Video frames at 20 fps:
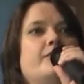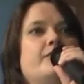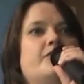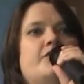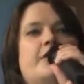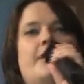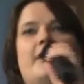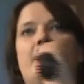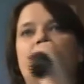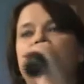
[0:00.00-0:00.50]

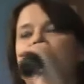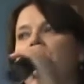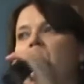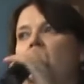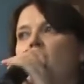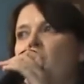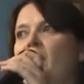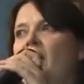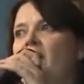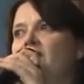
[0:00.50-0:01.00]
So how do you
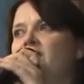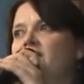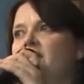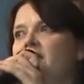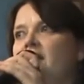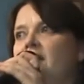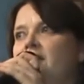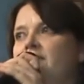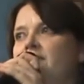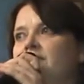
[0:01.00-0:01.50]
go about
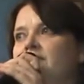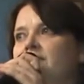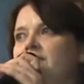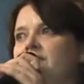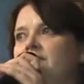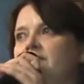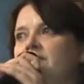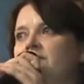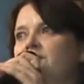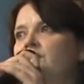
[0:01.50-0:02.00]
it then?
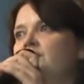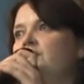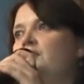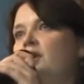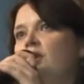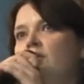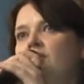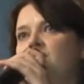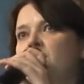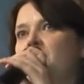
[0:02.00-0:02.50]
Do you
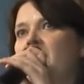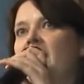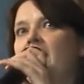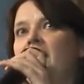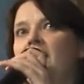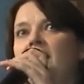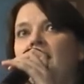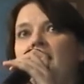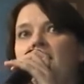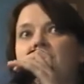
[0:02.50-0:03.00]
go as a
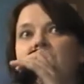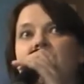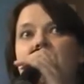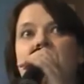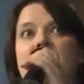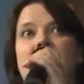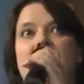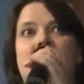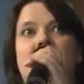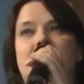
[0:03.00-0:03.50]
paying
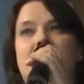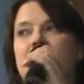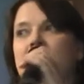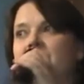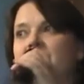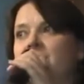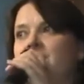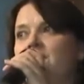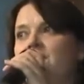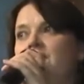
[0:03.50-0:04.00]
guest?
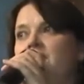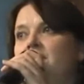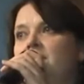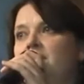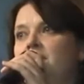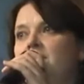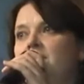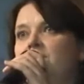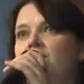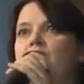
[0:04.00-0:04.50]
Do
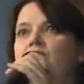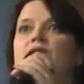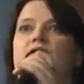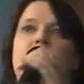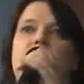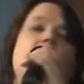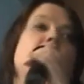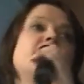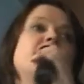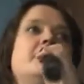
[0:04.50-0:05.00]
you
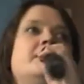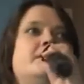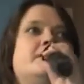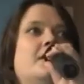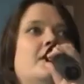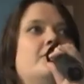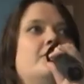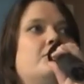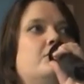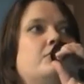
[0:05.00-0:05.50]
contact
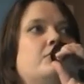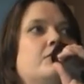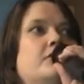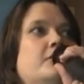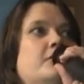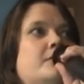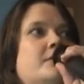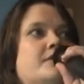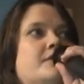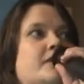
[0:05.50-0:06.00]
your local
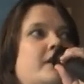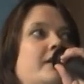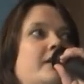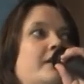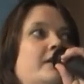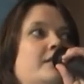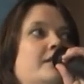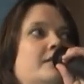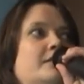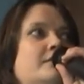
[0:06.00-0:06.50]
group and
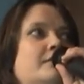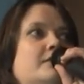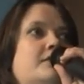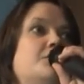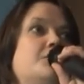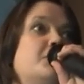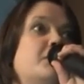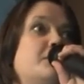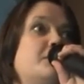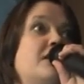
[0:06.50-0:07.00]
say,
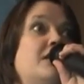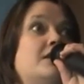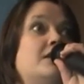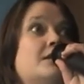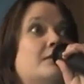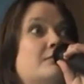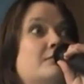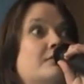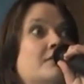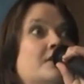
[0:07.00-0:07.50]
do you want a
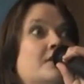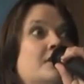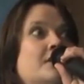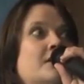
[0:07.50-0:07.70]
medium?